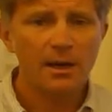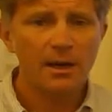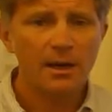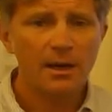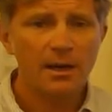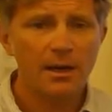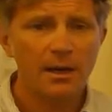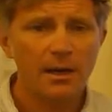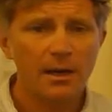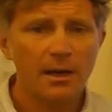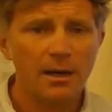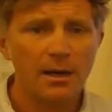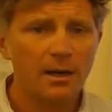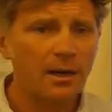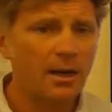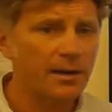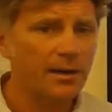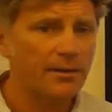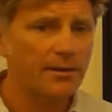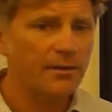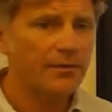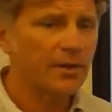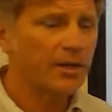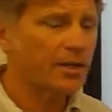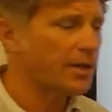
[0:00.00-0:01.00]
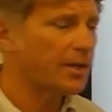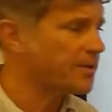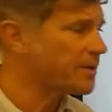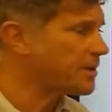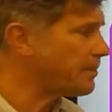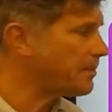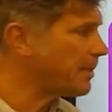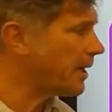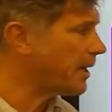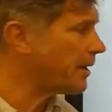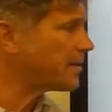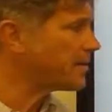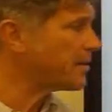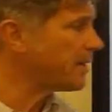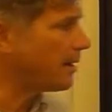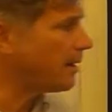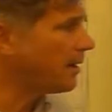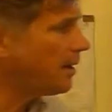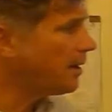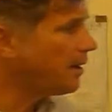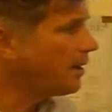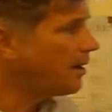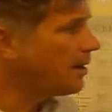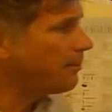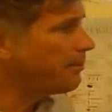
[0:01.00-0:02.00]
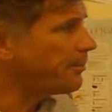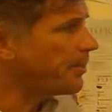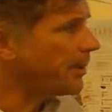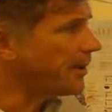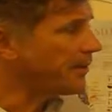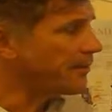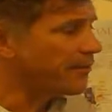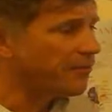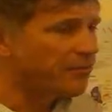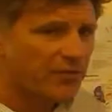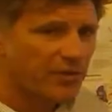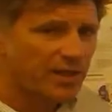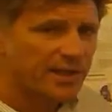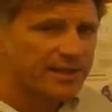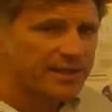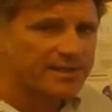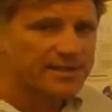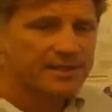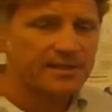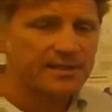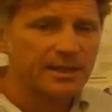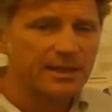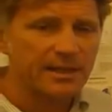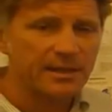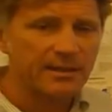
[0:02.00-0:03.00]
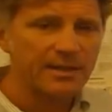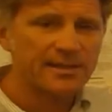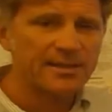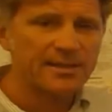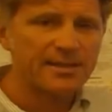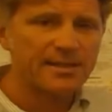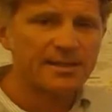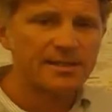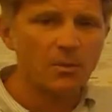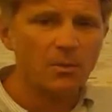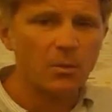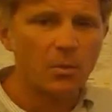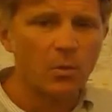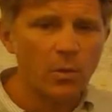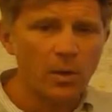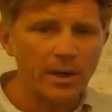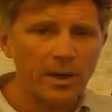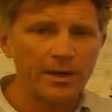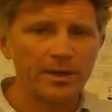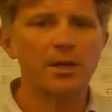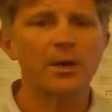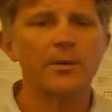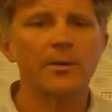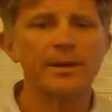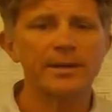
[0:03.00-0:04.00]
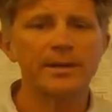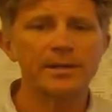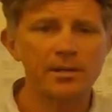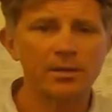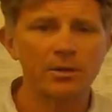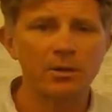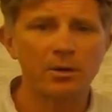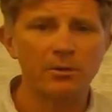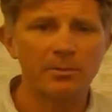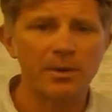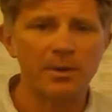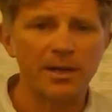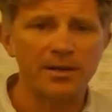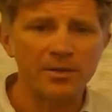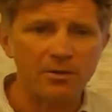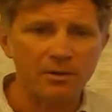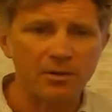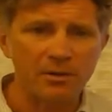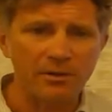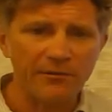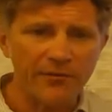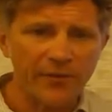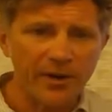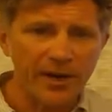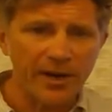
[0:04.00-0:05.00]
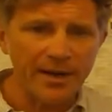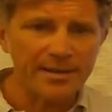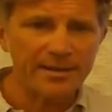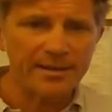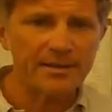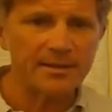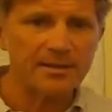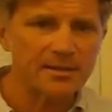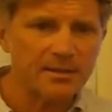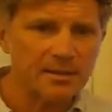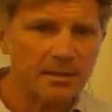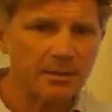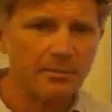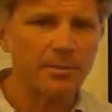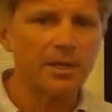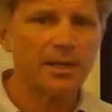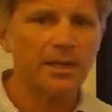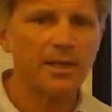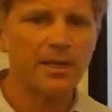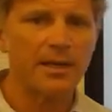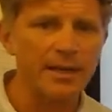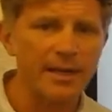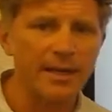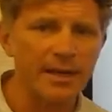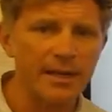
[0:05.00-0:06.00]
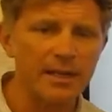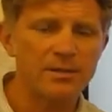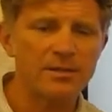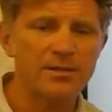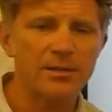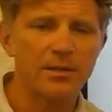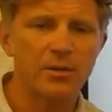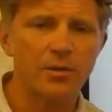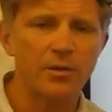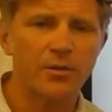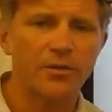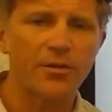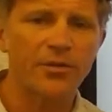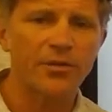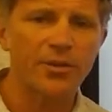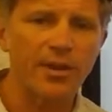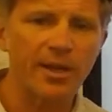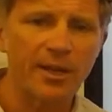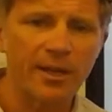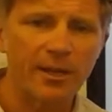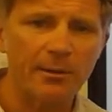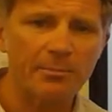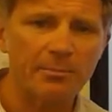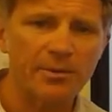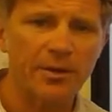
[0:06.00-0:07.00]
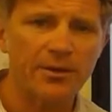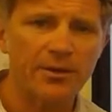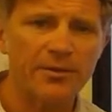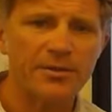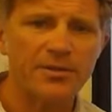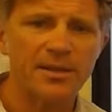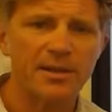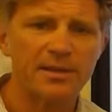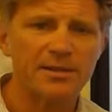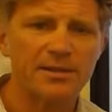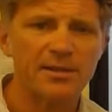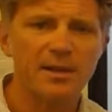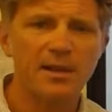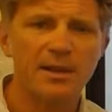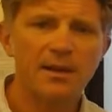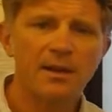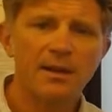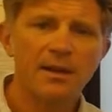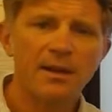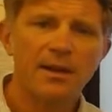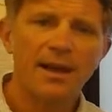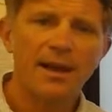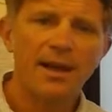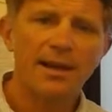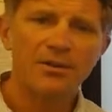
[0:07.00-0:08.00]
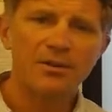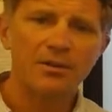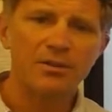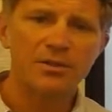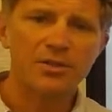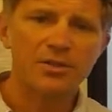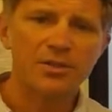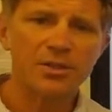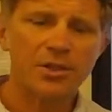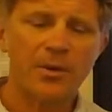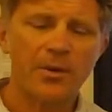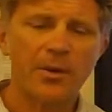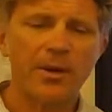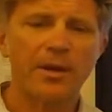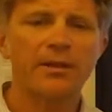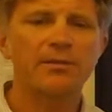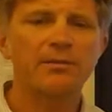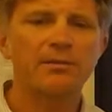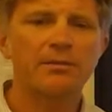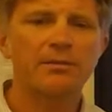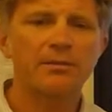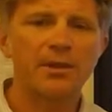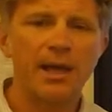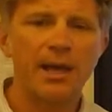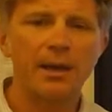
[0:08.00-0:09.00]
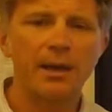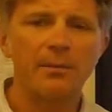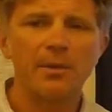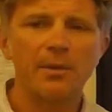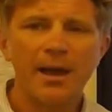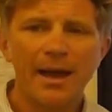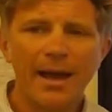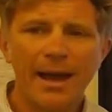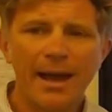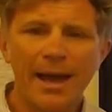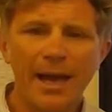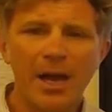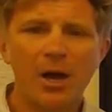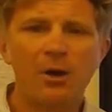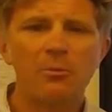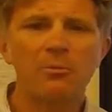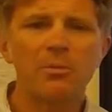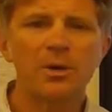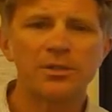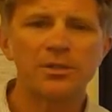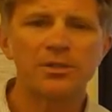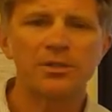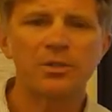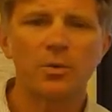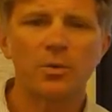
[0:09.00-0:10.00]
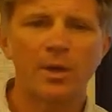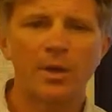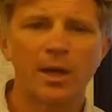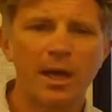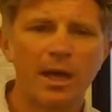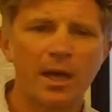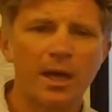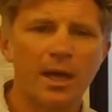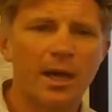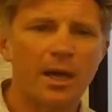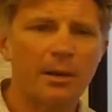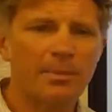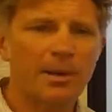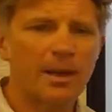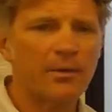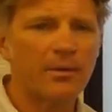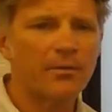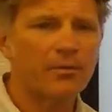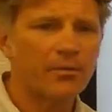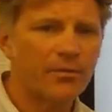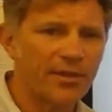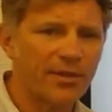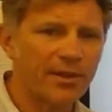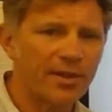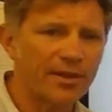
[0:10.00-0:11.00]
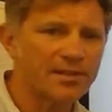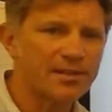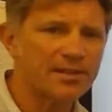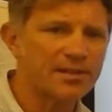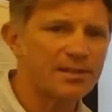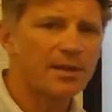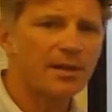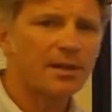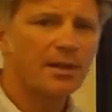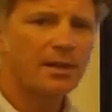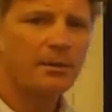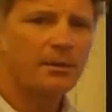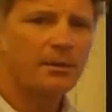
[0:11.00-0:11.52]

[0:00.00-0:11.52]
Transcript: other videos about it. But this is it. This is the window into your mind. You're inviting somebody into your thinking process, and you're showing them how much you care about this